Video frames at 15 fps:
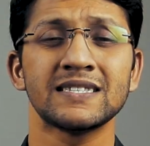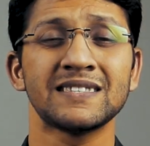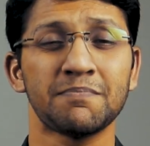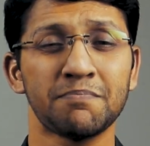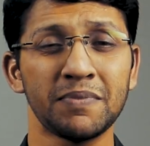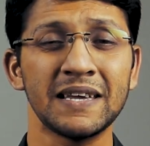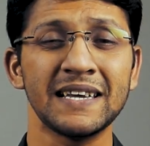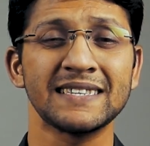the
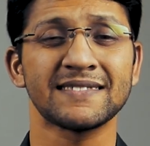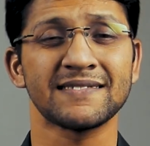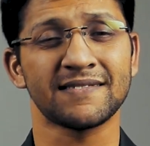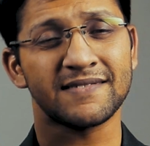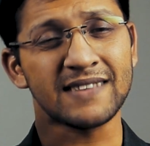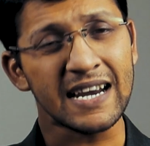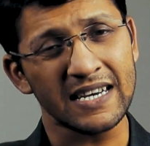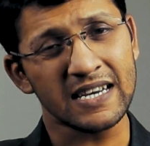place
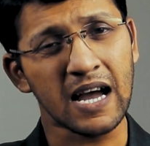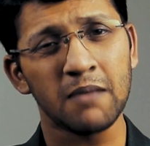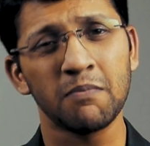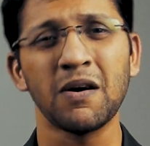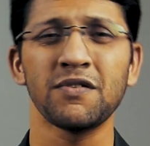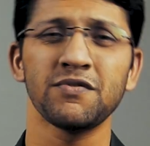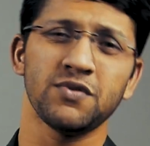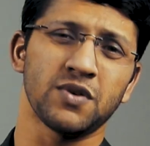right
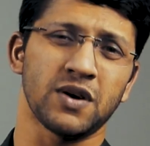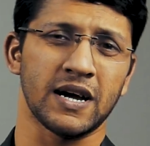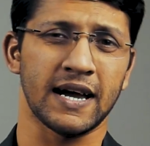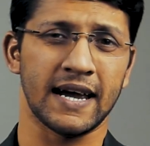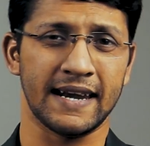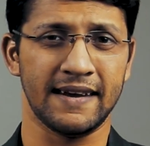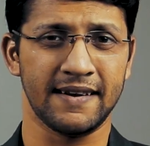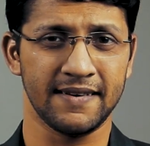above your
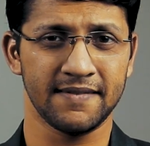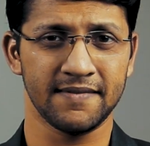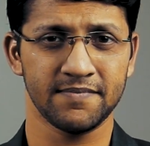head,